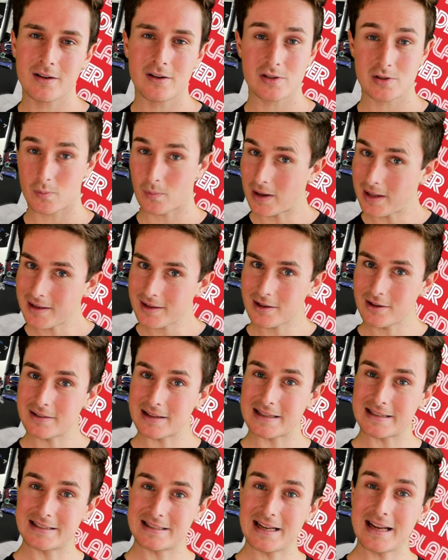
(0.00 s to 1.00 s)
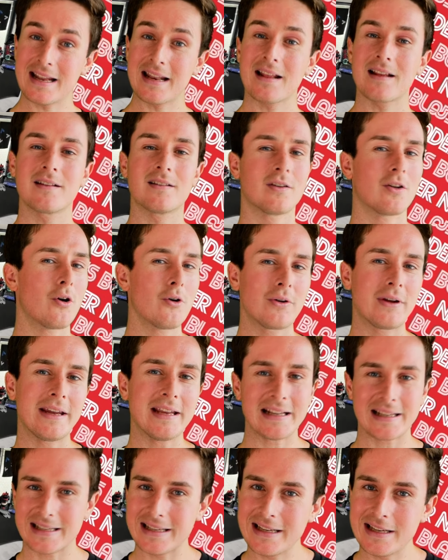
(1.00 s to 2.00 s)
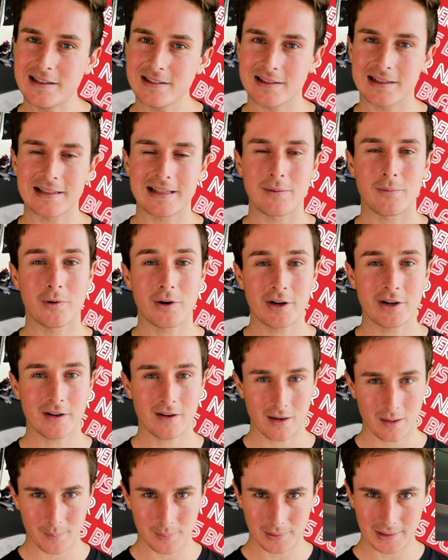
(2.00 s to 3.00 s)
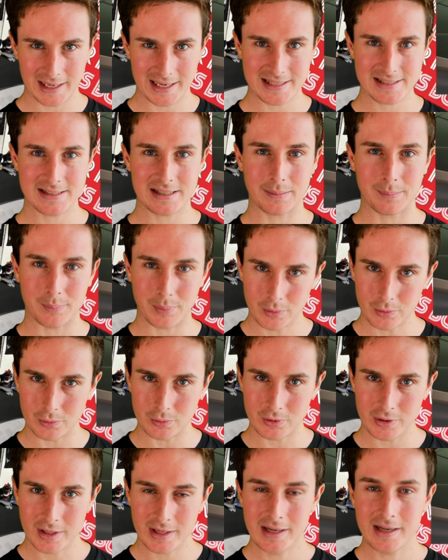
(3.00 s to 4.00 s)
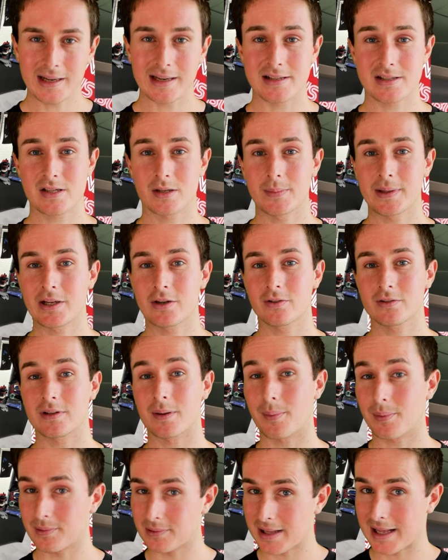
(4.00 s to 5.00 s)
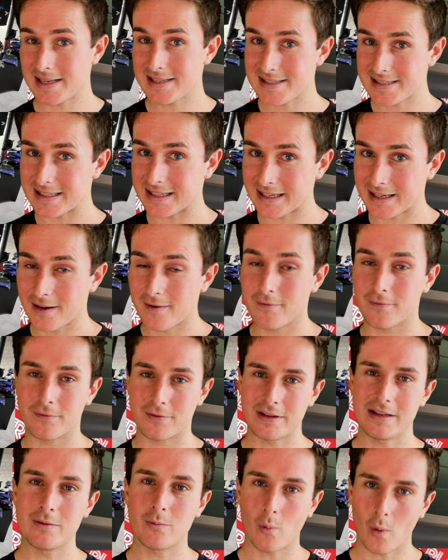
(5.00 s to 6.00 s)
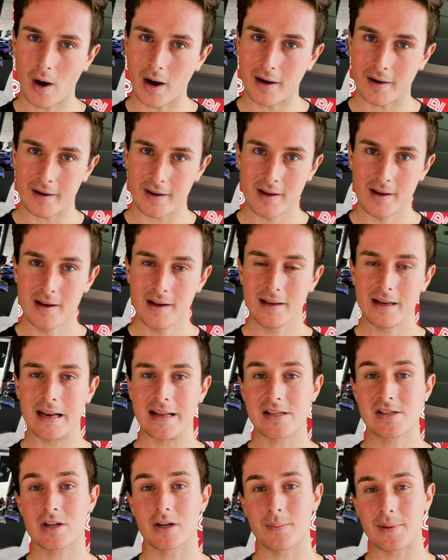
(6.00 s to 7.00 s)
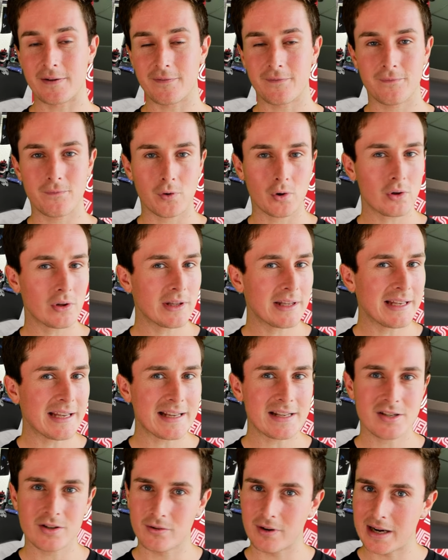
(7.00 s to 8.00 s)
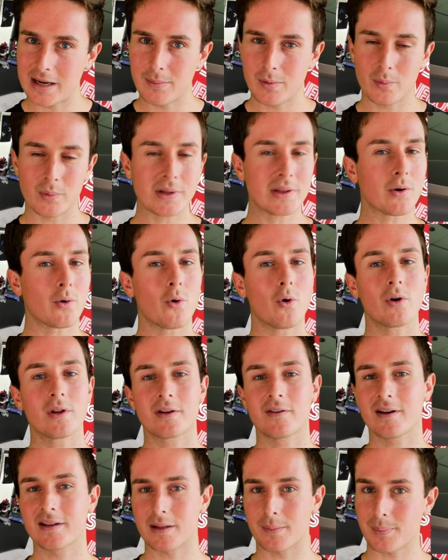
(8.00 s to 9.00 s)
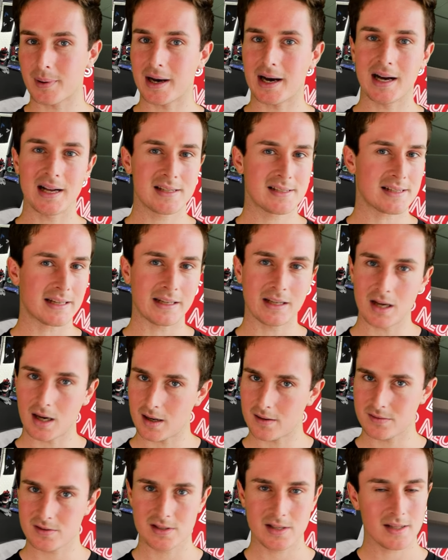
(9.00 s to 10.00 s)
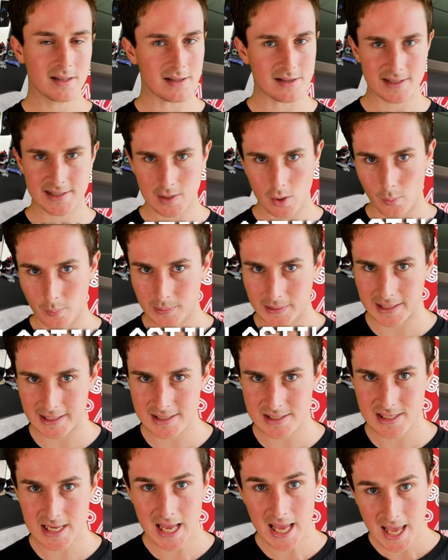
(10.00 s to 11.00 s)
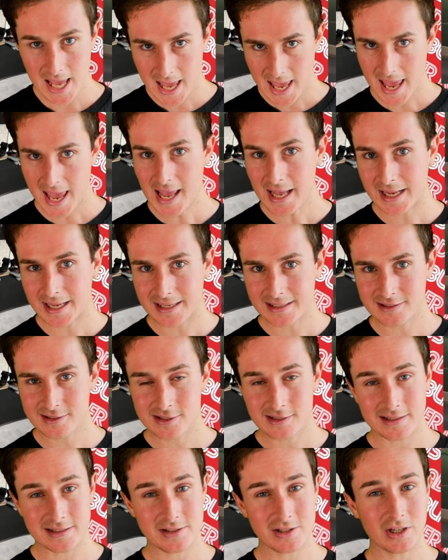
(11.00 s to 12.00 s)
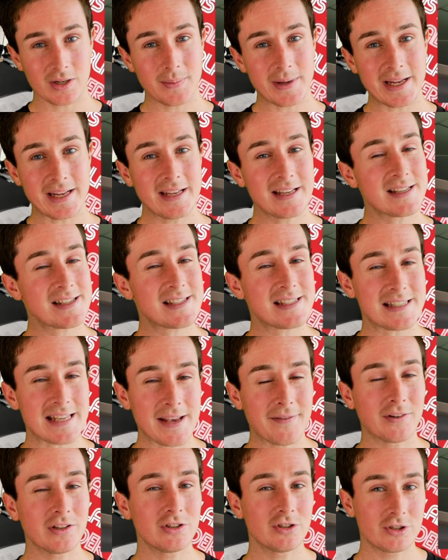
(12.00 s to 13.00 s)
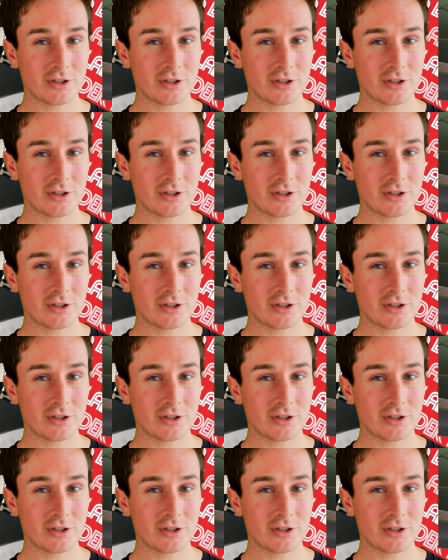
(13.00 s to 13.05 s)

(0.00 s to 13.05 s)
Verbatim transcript: because a while ago they did Loki leak that they're working on a plastic boot, and it's gonna be called the Plastic V1. And it's gonna be fully integratable with all their other parts, the cuffs, the sole plates, and there's going to be seven